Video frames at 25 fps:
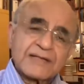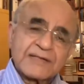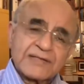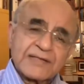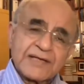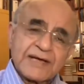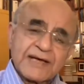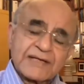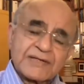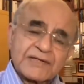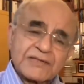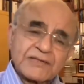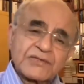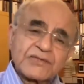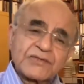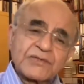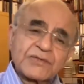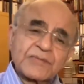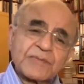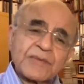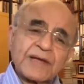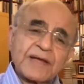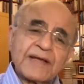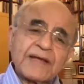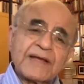says to
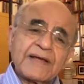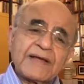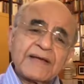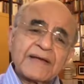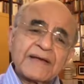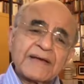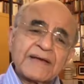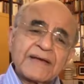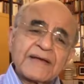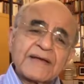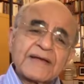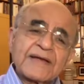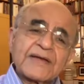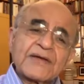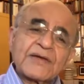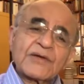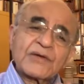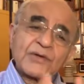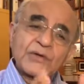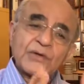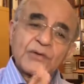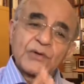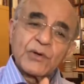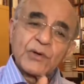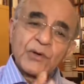me,
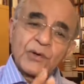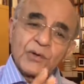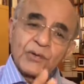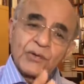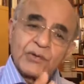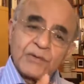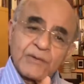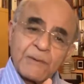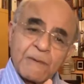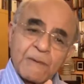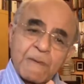you know,